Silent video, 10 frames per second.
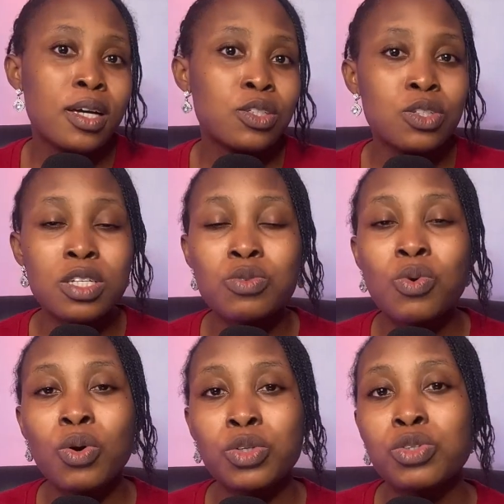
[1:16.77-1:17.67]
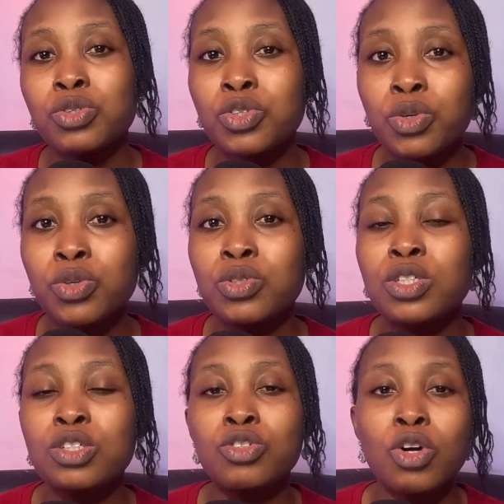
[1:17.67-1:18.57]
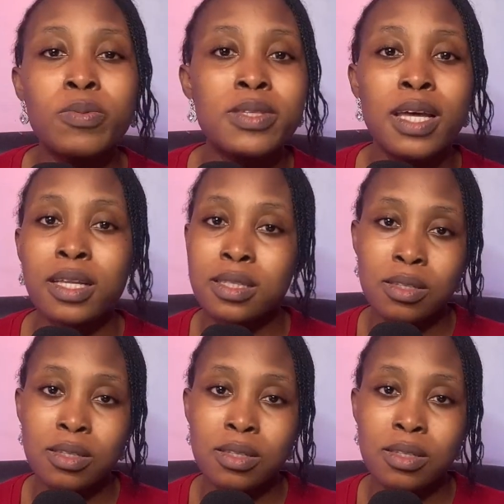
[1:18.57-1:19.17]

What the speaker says: So this will also show you the jobs that,